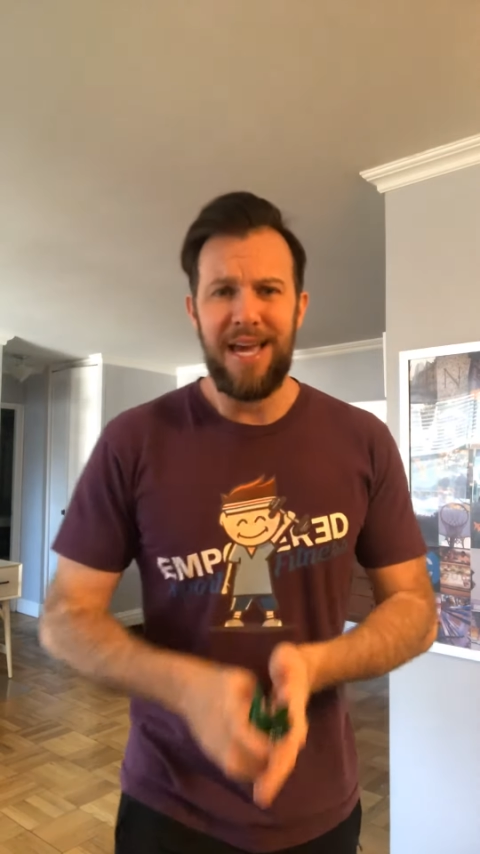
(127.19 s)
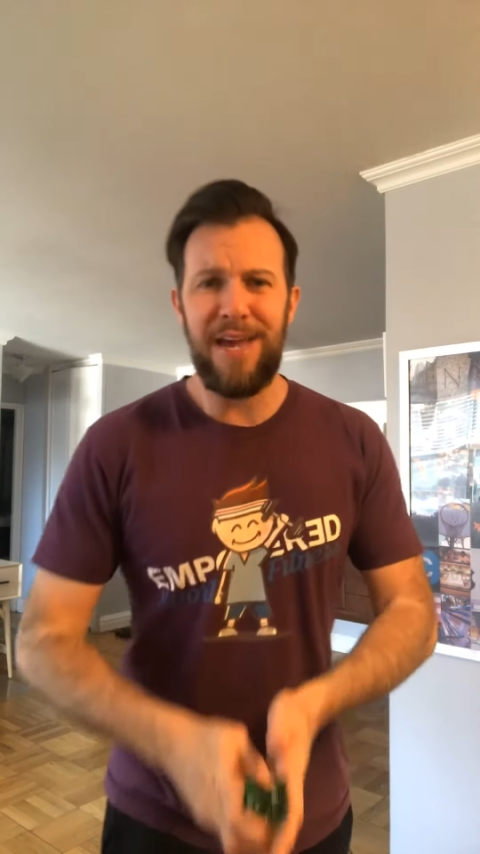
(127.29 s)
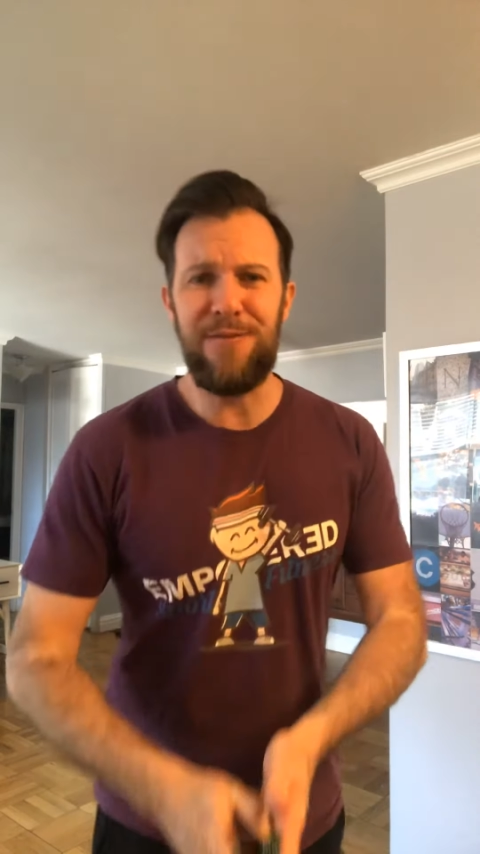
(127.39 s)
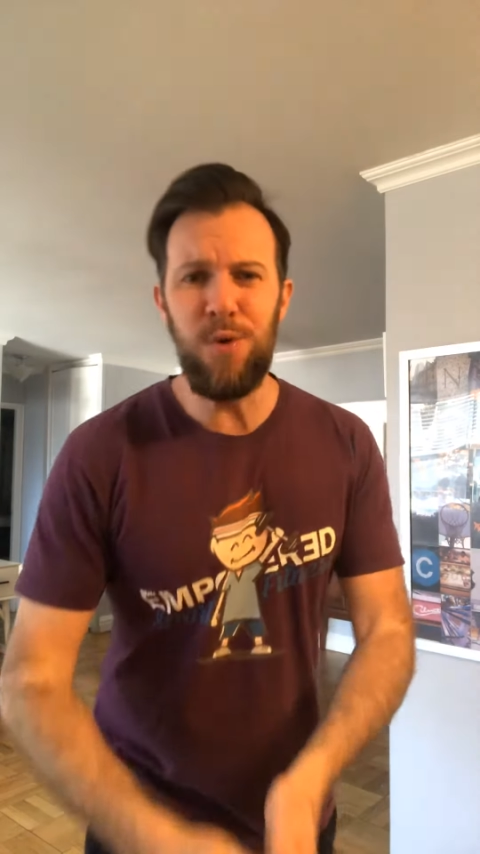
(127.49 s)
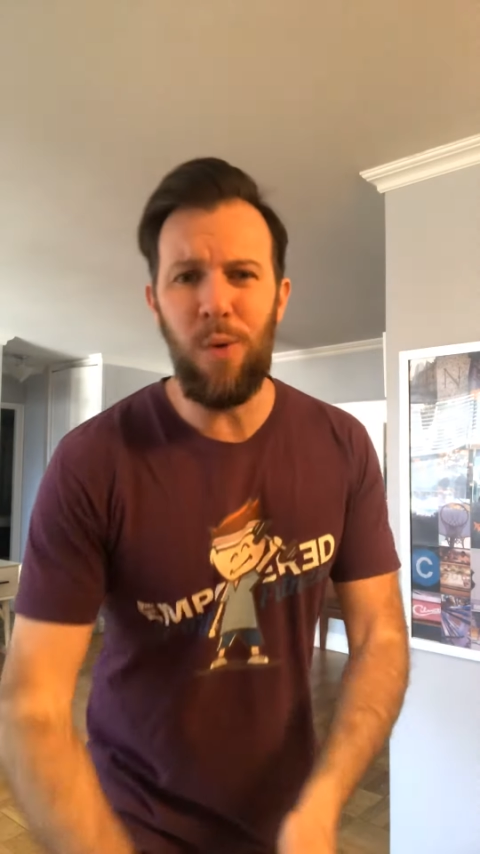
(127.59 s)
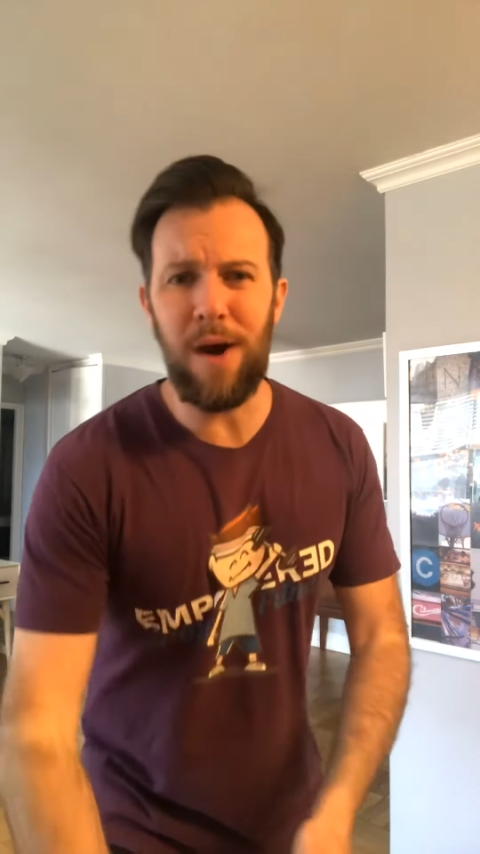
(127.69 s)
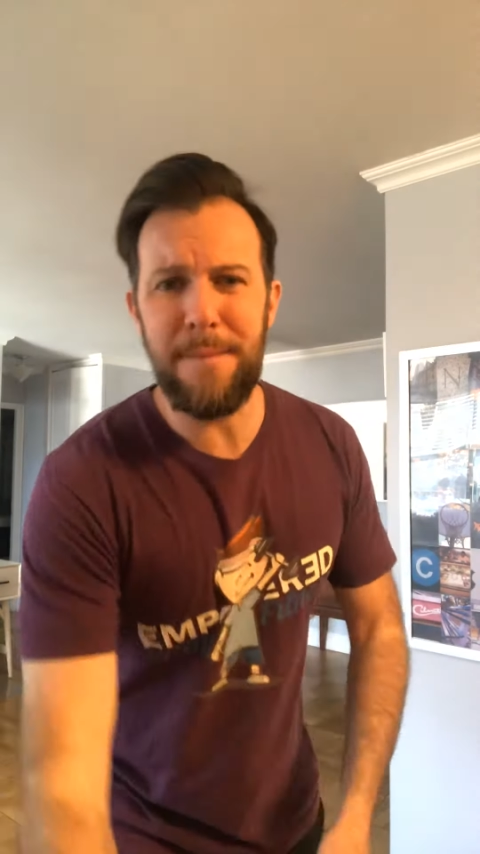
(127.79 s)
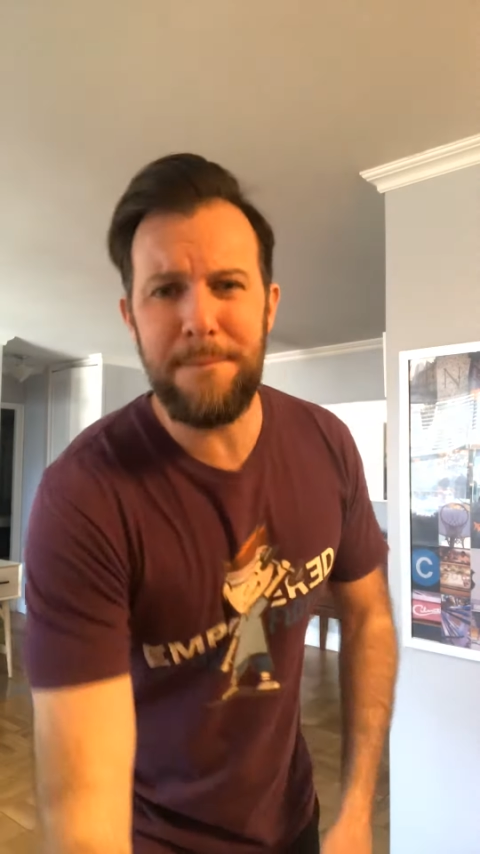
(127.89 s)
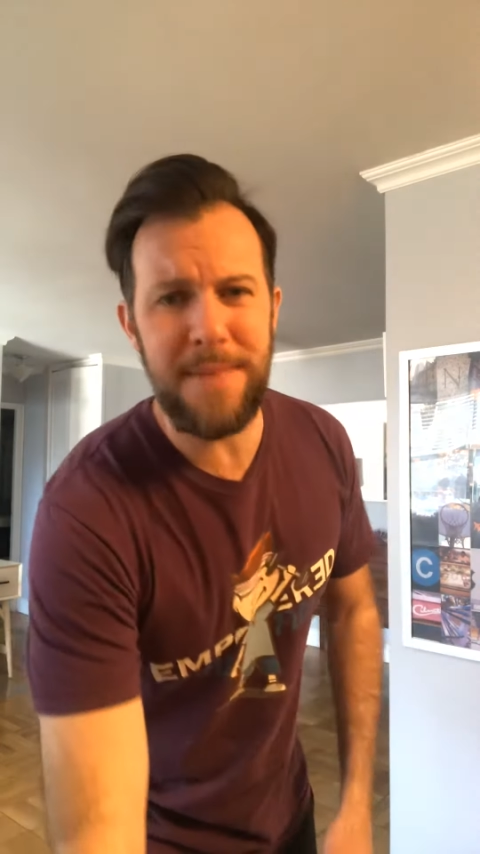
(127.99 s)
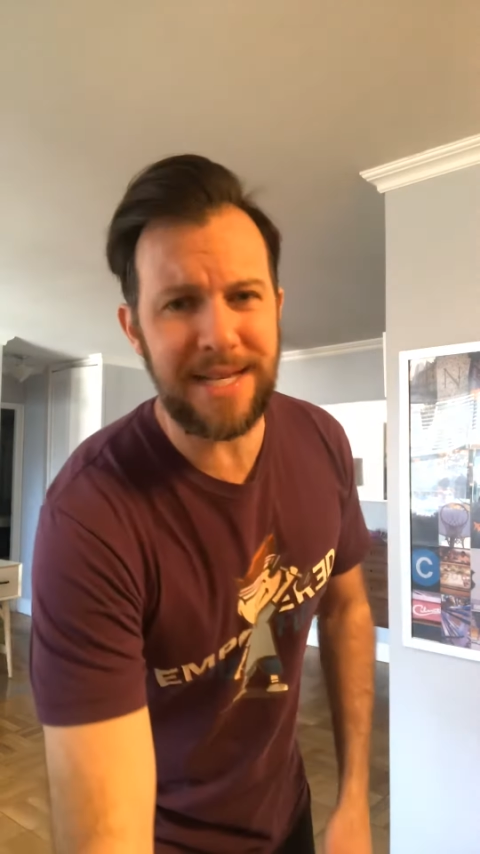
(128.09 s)
If you want
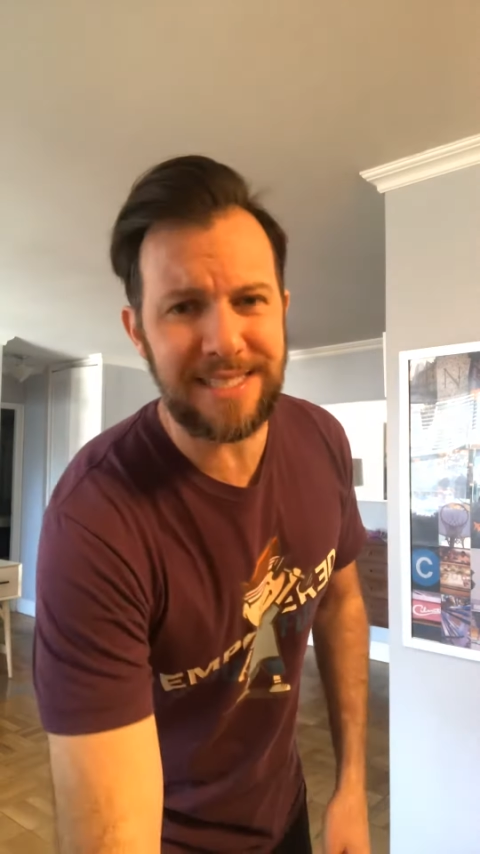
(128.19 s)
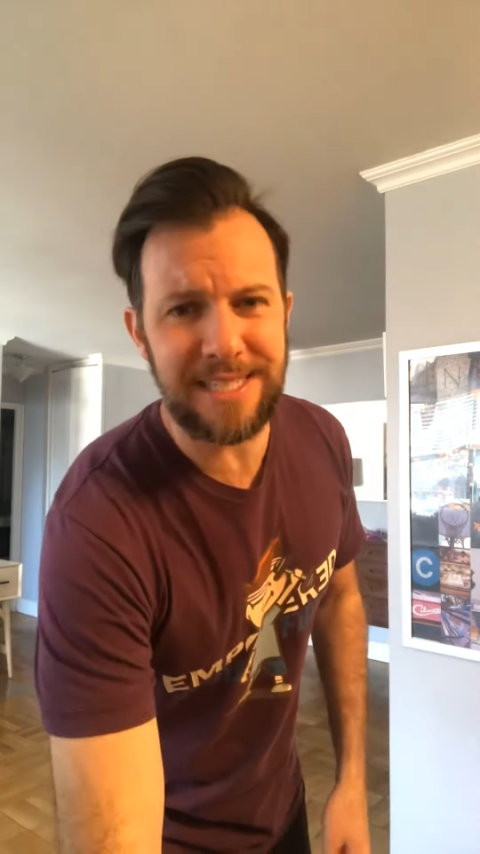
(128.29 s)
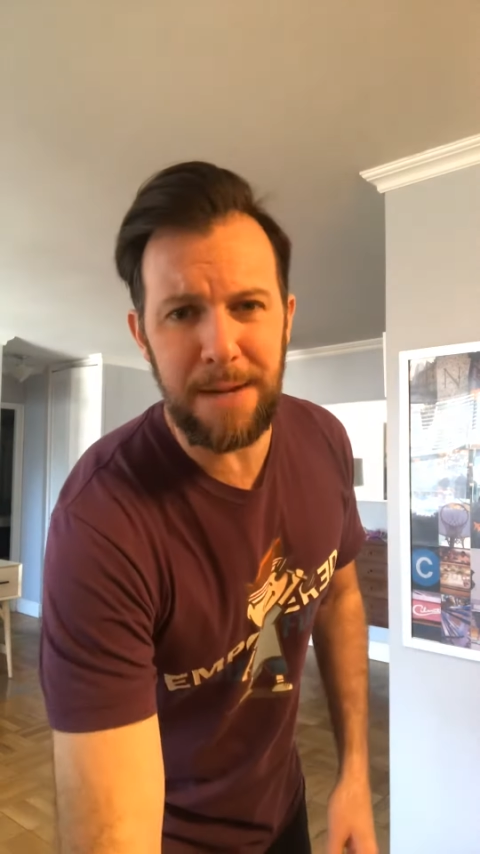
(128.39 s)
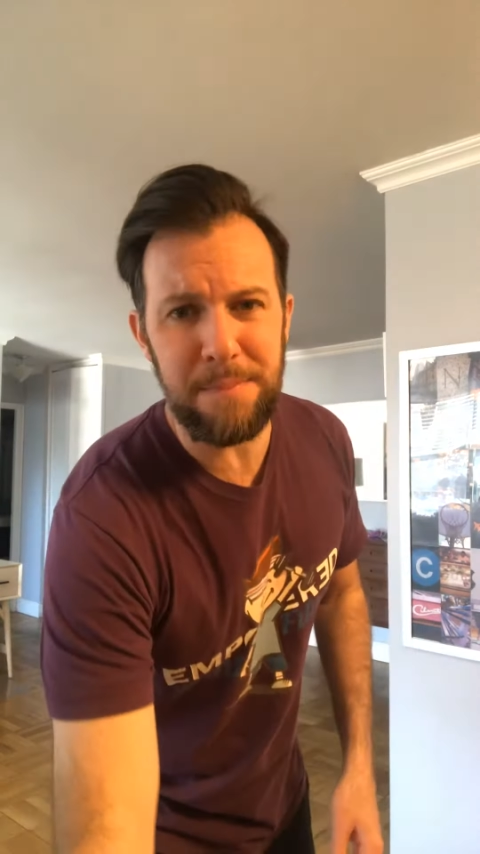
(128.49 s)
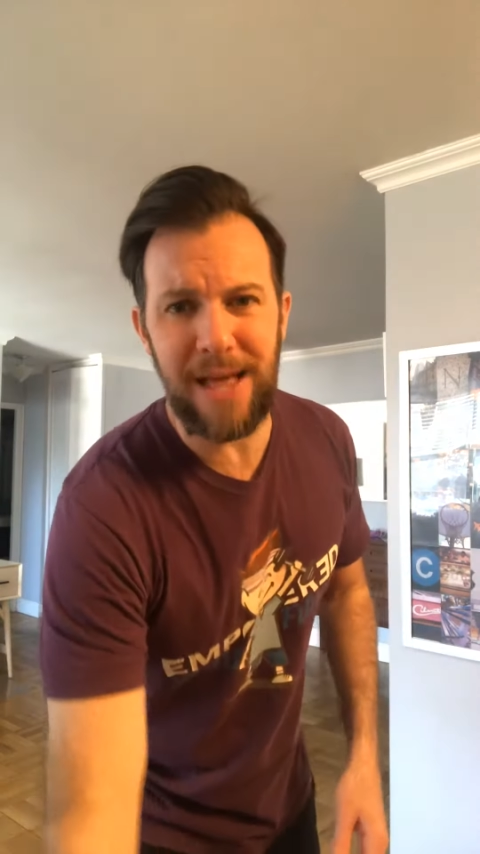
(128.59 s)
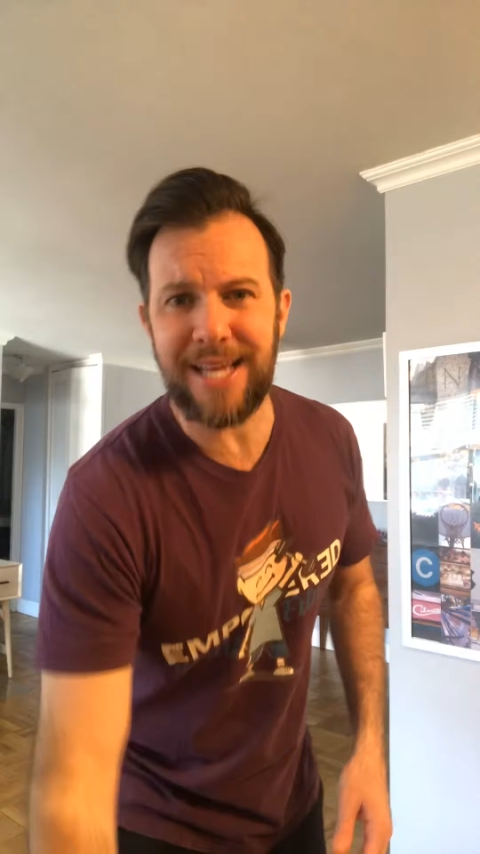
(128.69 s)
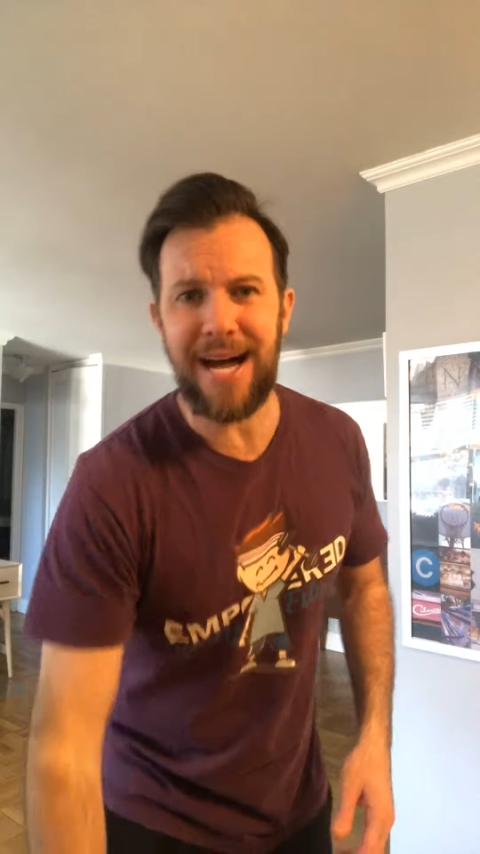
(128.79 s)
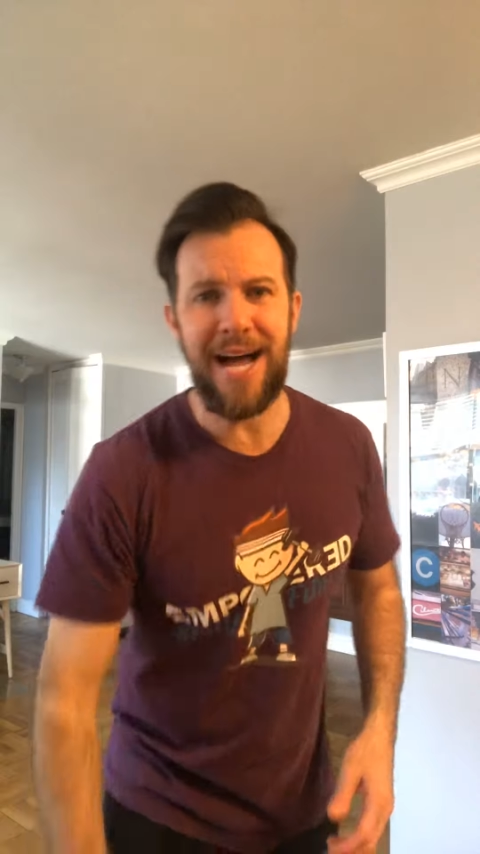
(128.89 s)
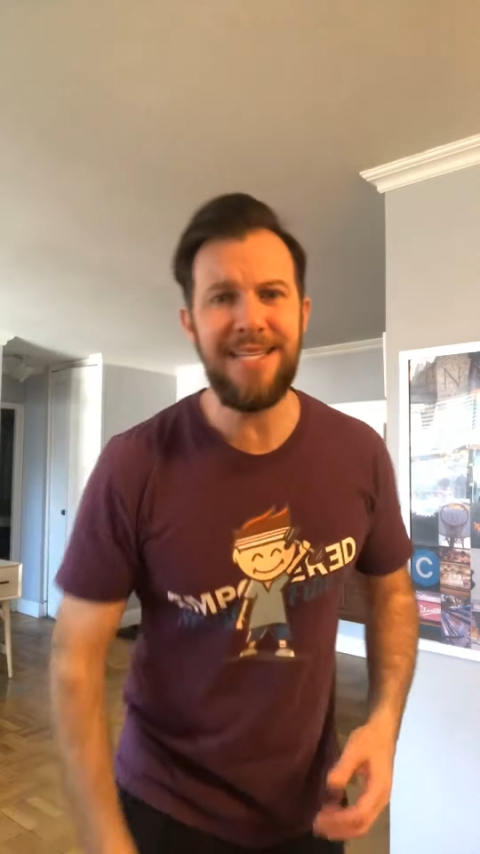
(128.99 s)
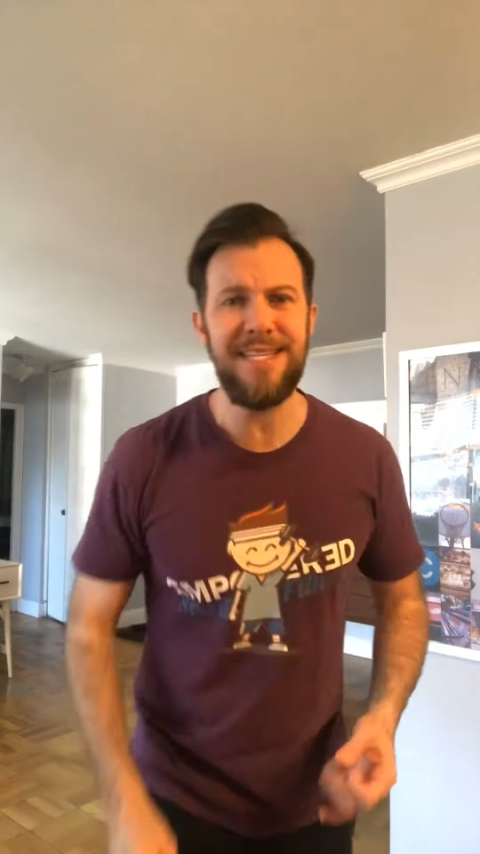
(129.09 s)
to mix it up like
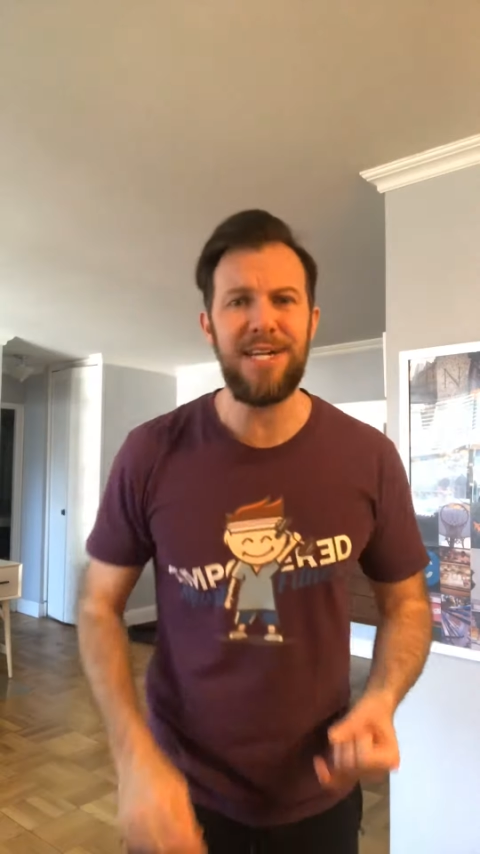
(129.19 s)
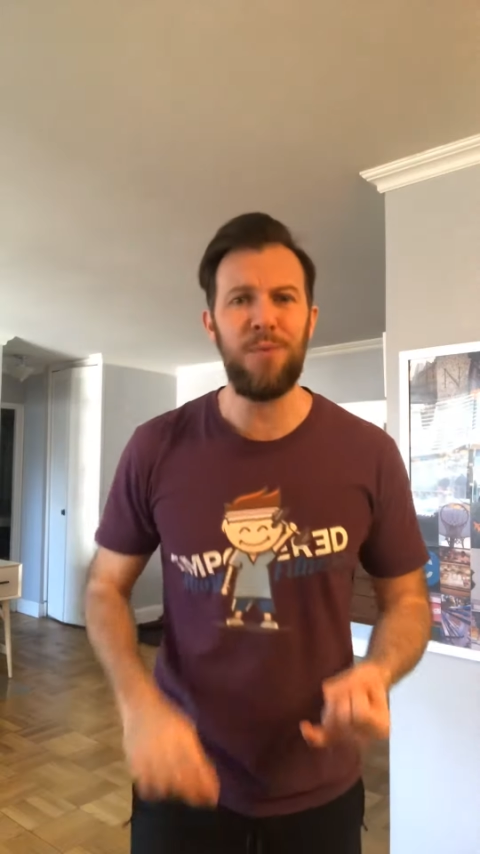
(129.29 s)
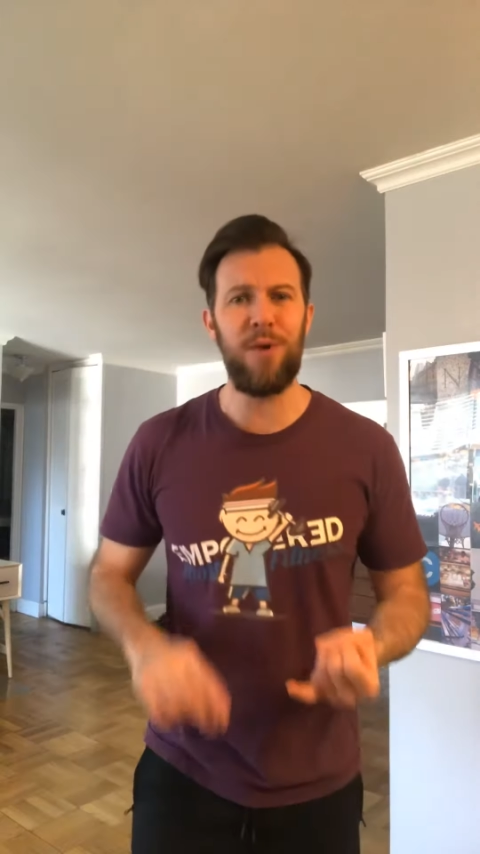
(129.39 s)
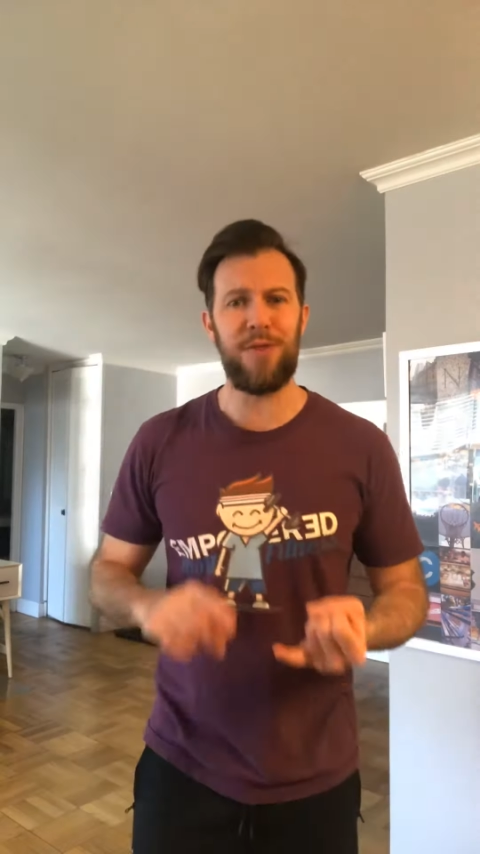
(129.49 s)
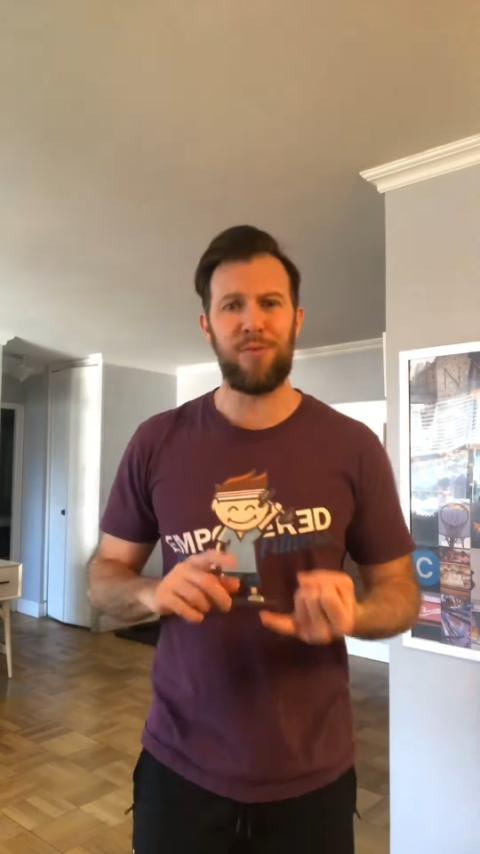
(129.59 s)
I did with